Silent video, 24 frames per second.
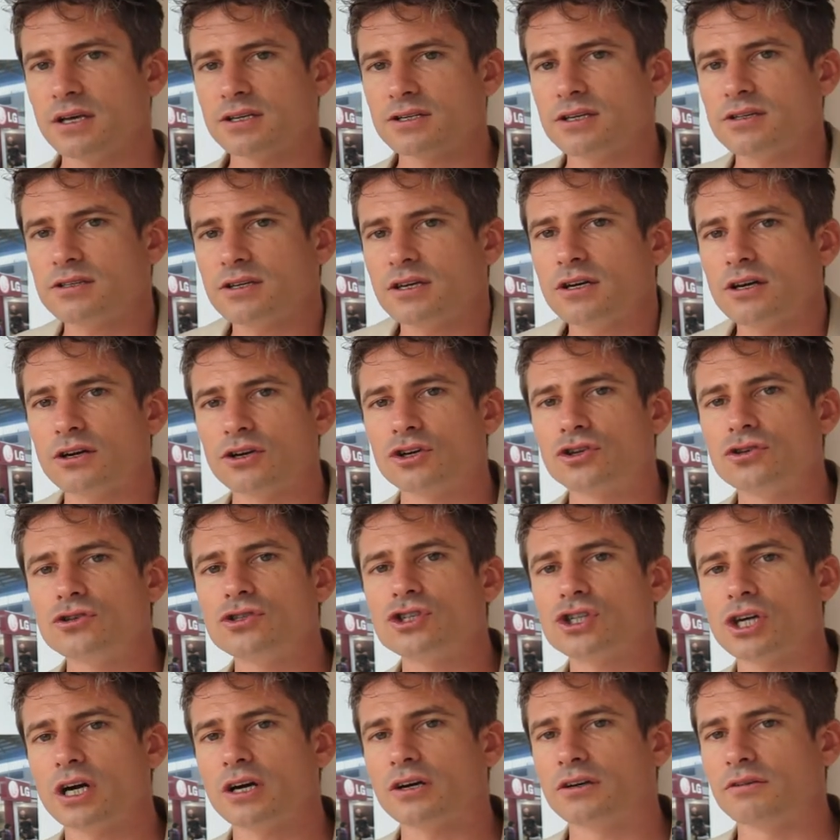So it's, you know, a good
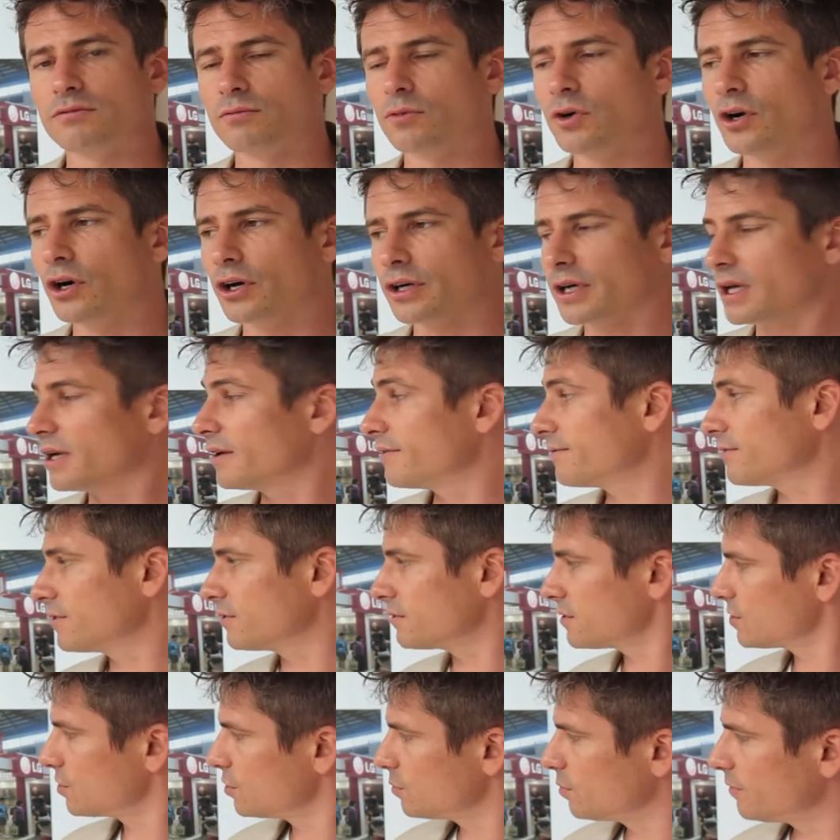chunk of work. And if
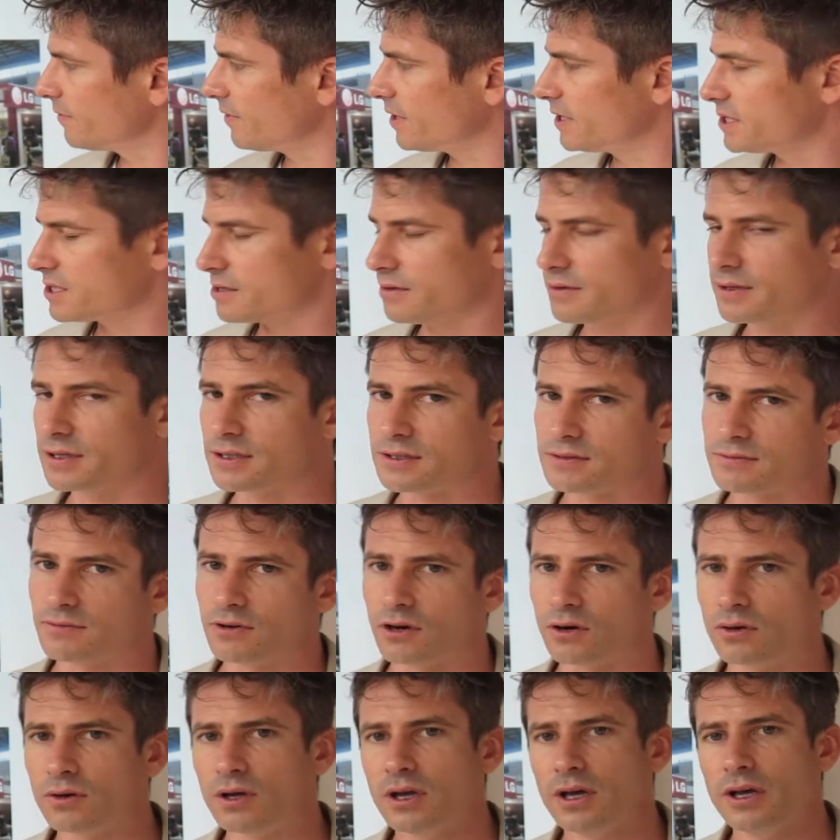you're a supervisor in this
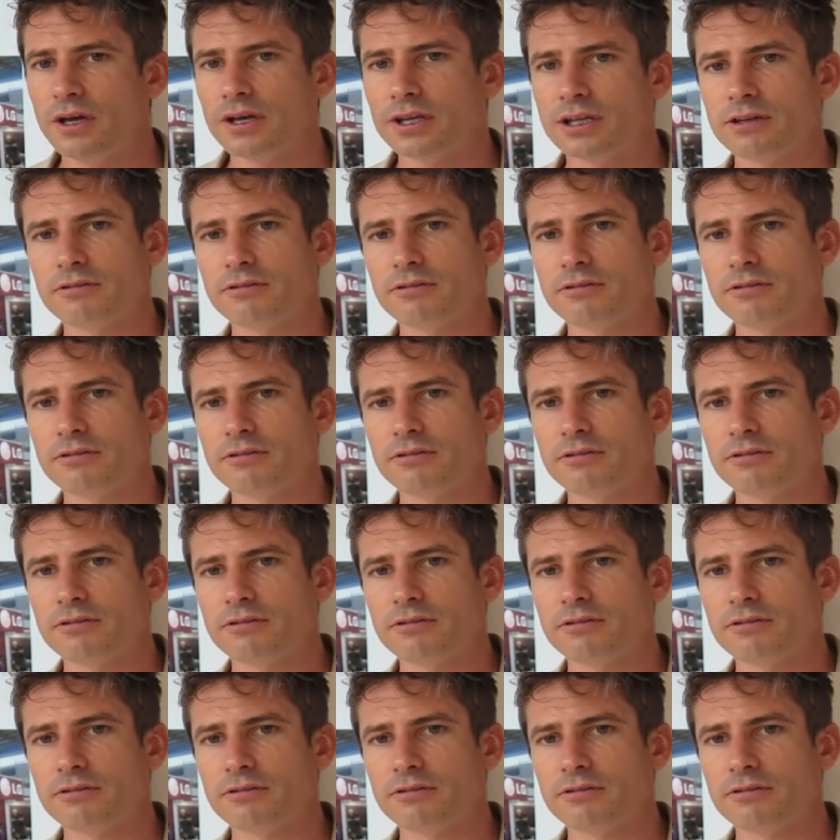role,